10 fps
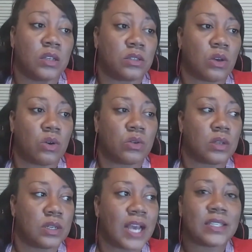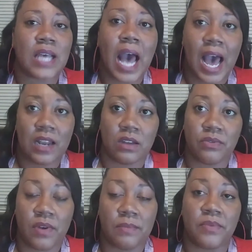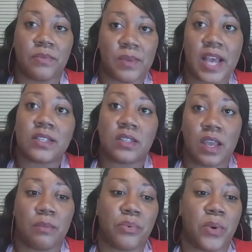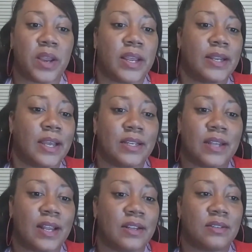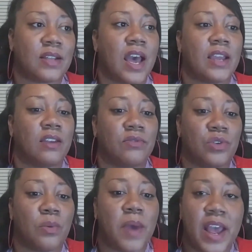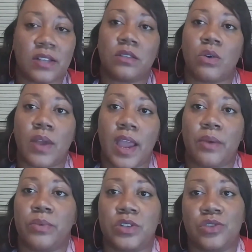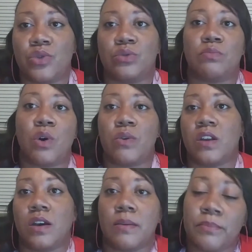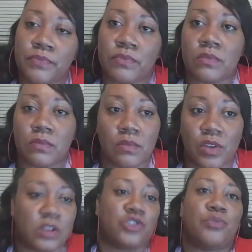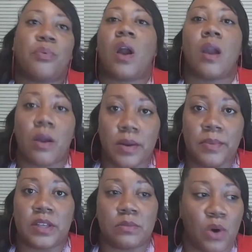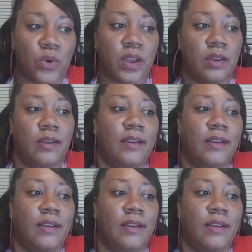So that's how I look from that standpoint. That is not giving you a pass. Okay, we're just gonna smoke it up because you probably already been smoking.